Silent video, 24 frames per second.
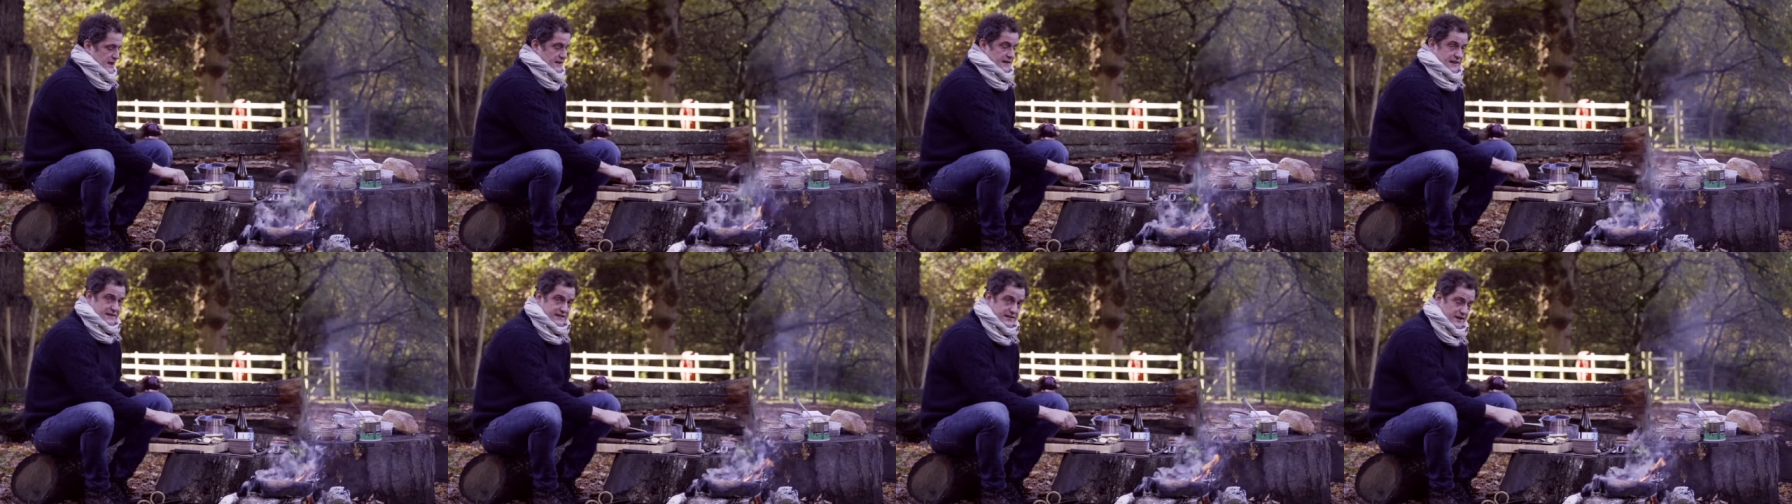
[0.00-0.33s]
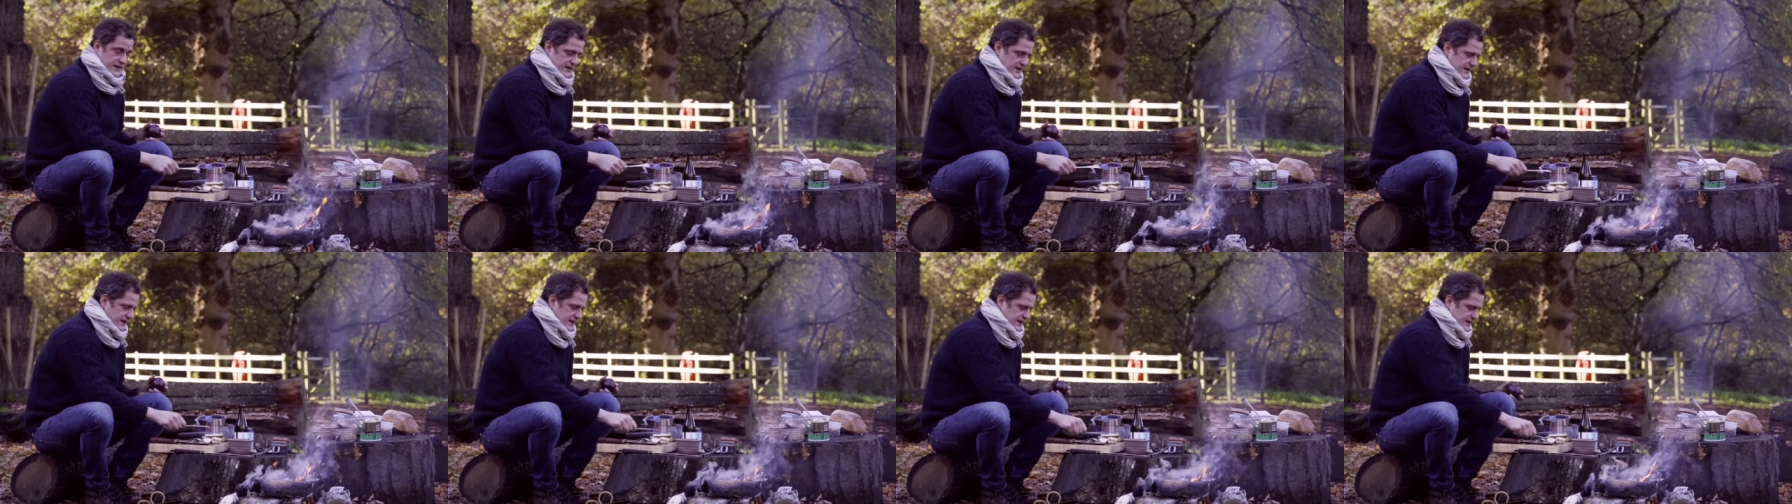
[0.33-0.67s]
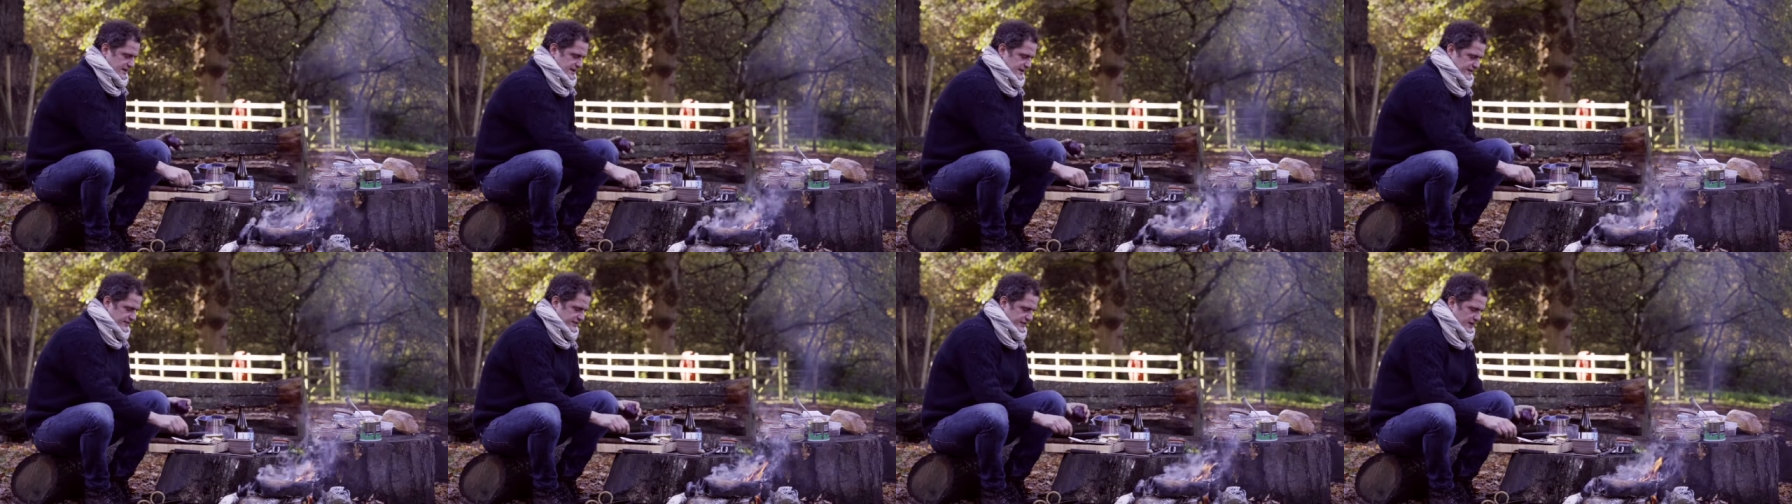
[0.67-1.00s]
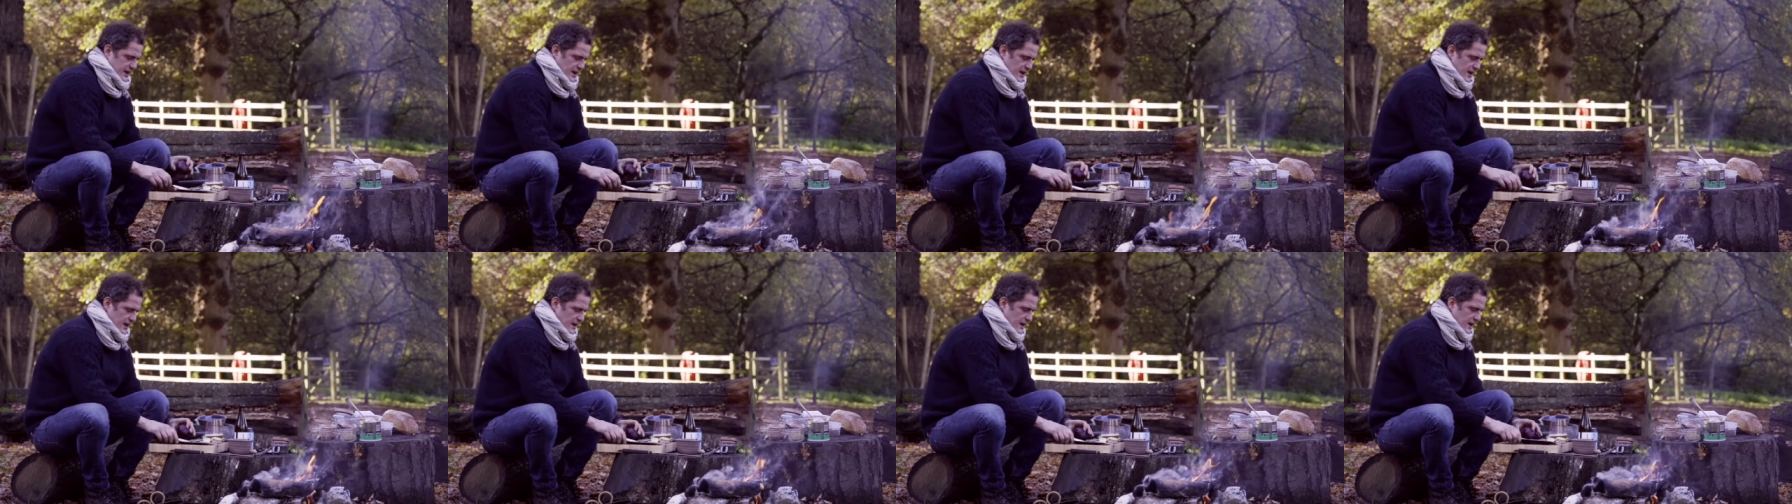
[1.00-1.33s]
There's onion in this,
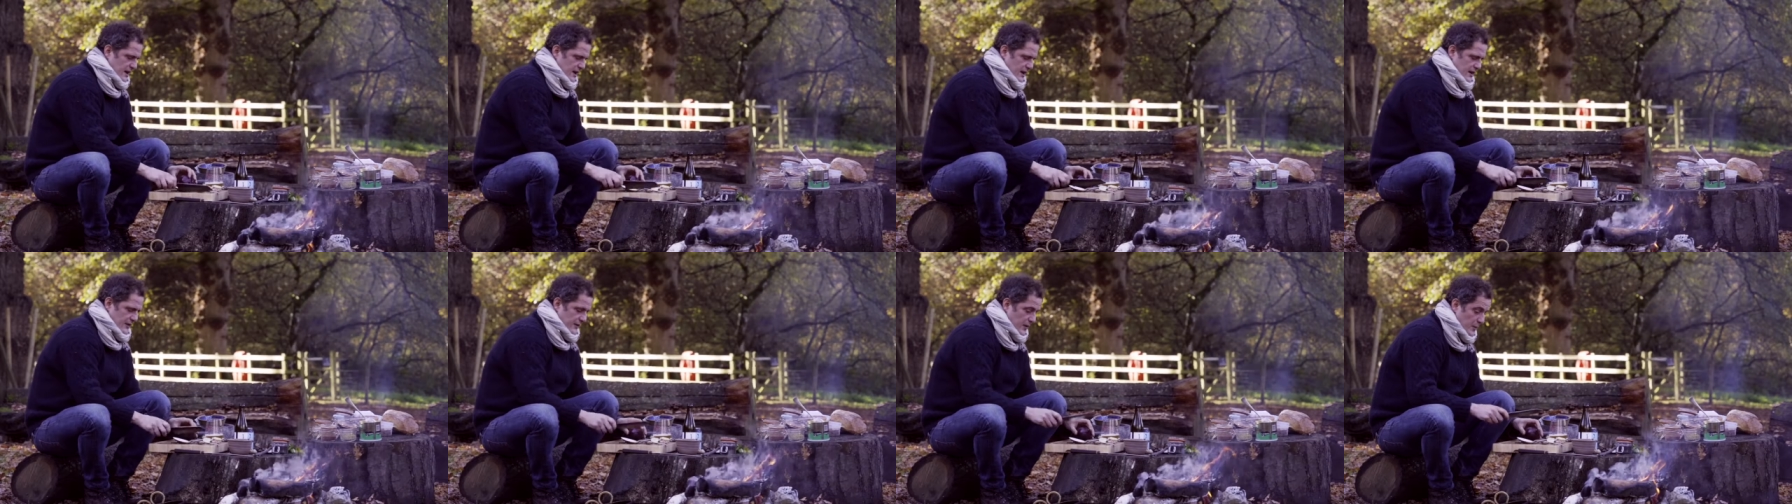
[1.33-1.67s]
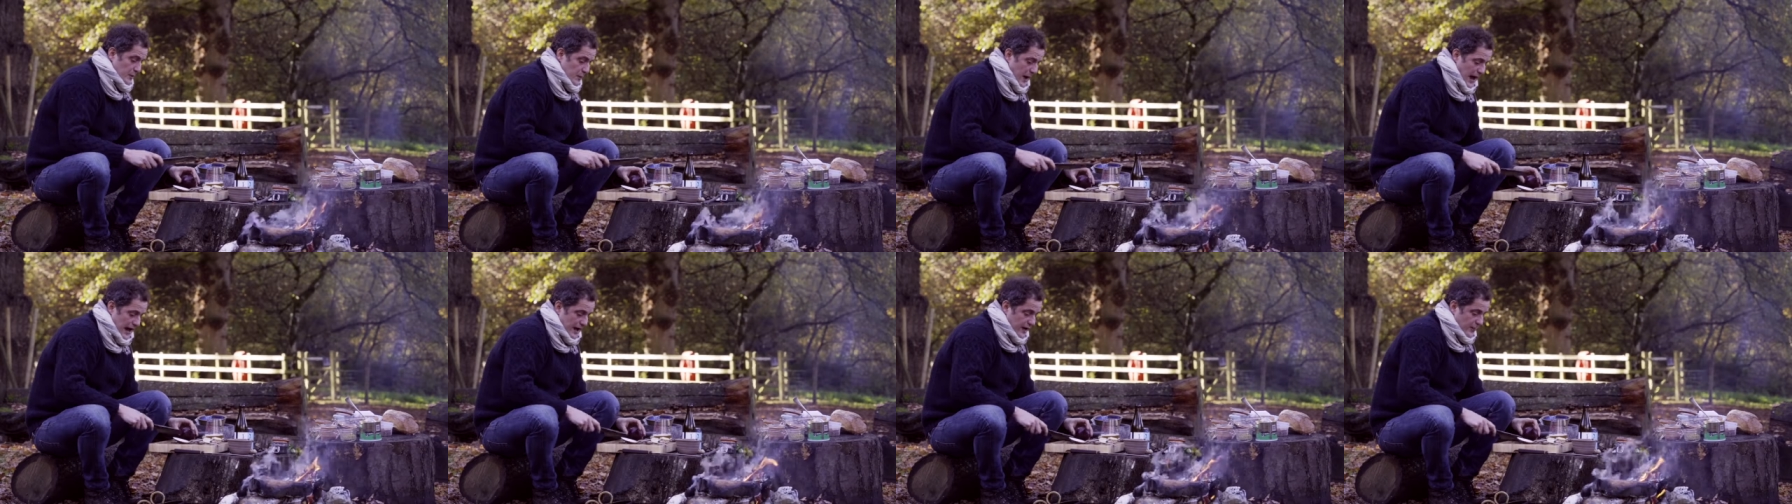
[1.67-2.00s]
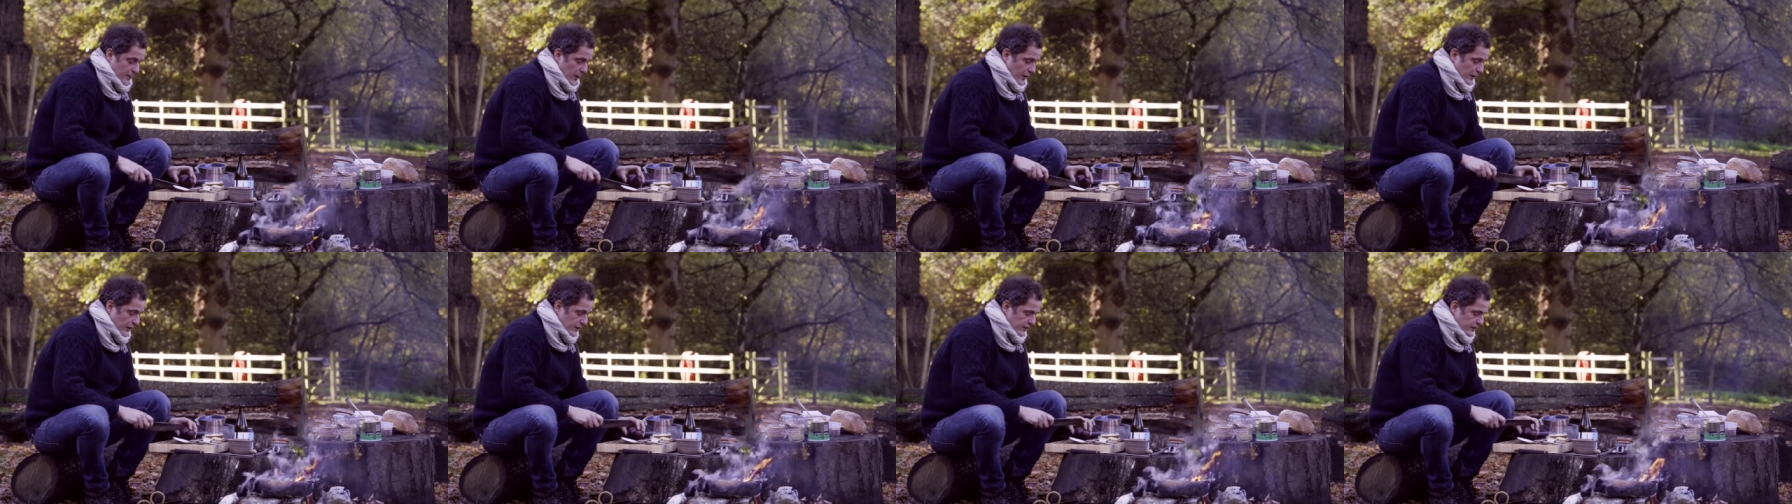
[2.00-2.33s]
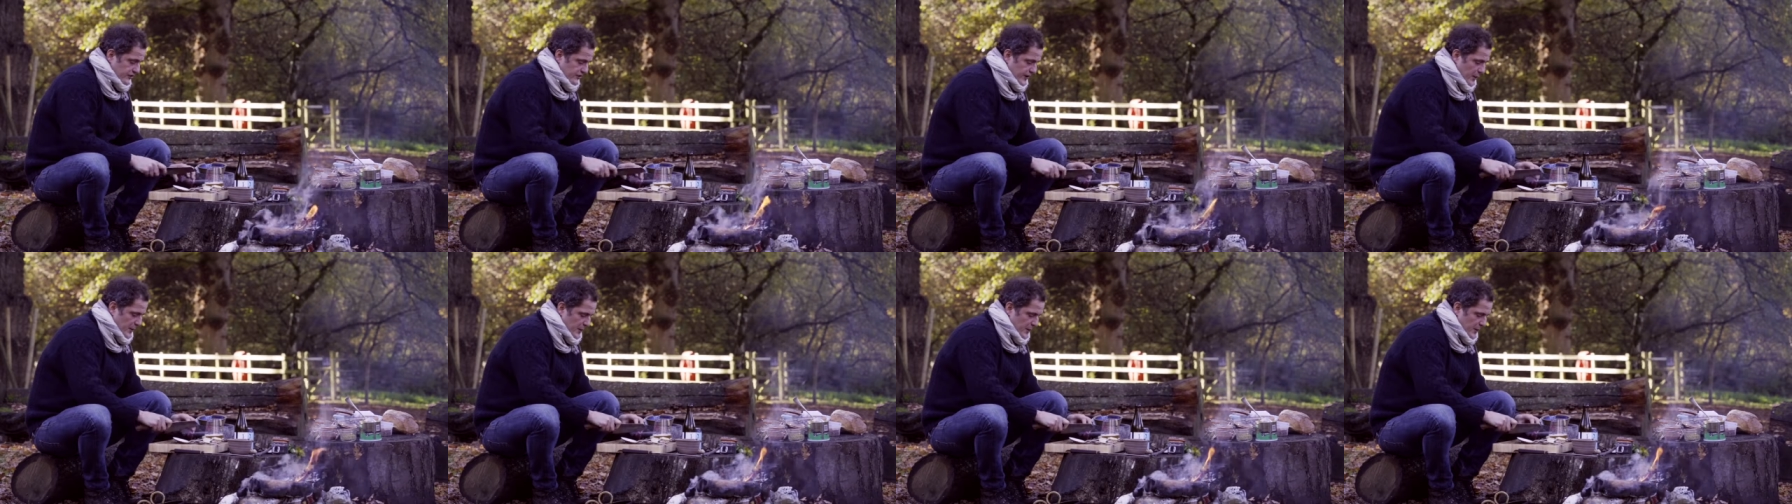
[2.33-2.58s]
the backbone of so